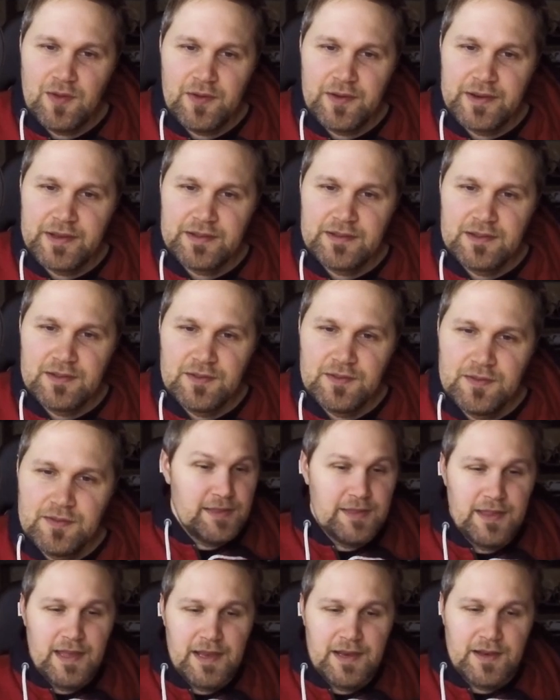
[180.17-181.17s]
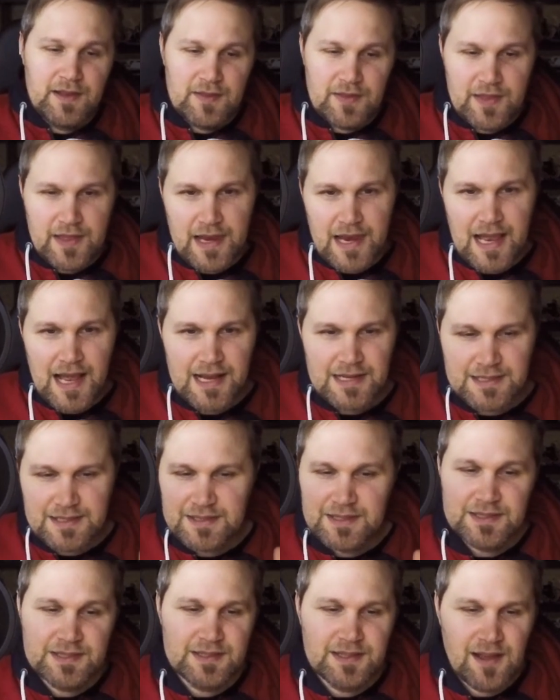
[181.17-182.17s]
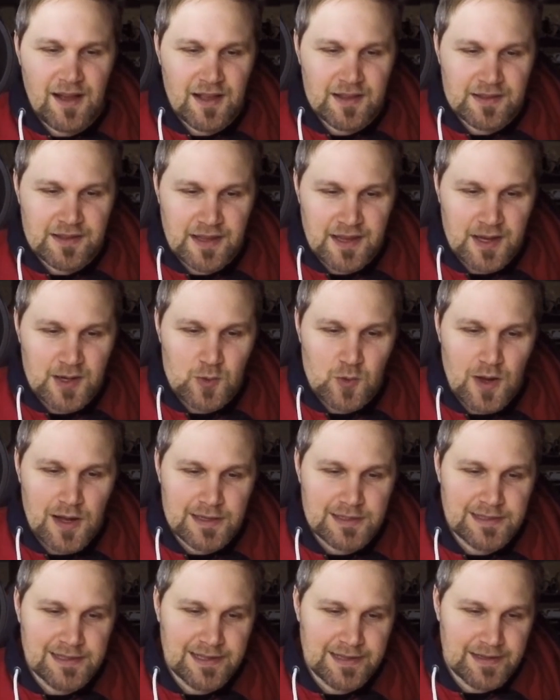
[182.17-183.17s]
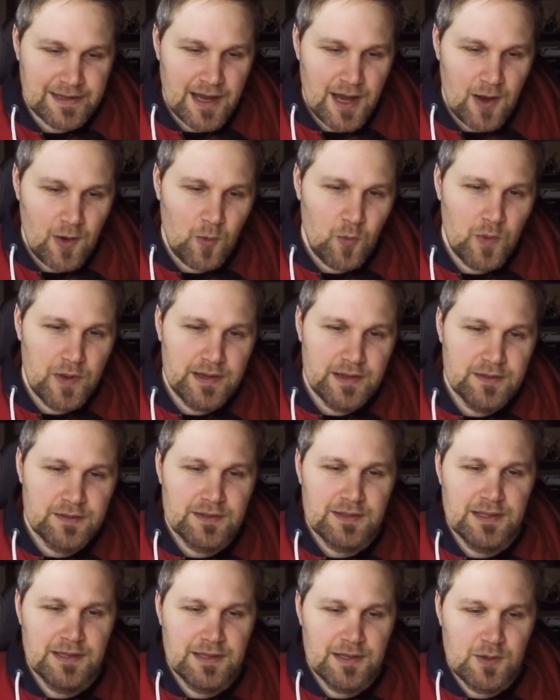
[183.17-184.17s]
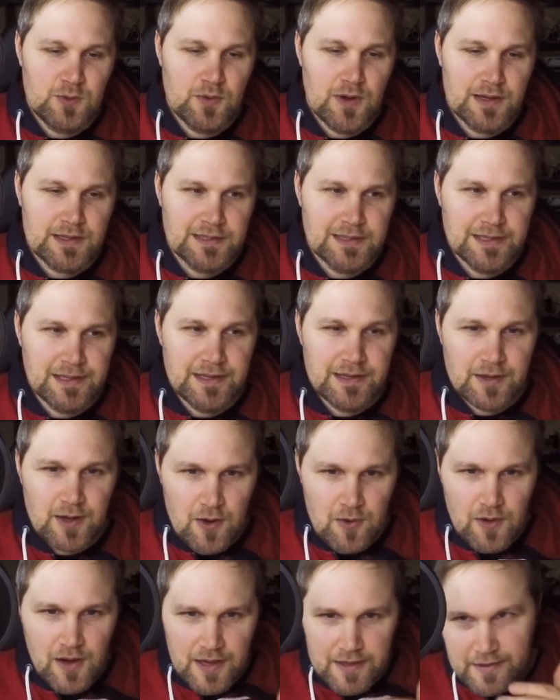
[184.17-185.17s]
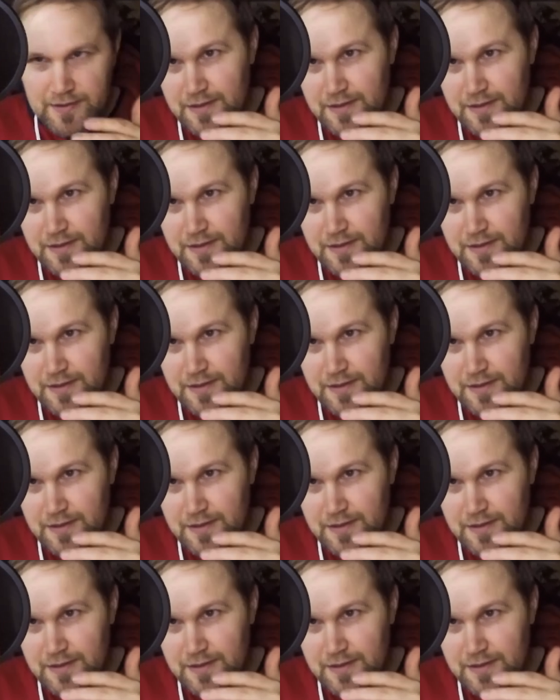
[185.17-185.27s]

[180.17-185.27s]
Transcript: on it? Then the last starter, Quaxly. Now, when you see the Quaxly go like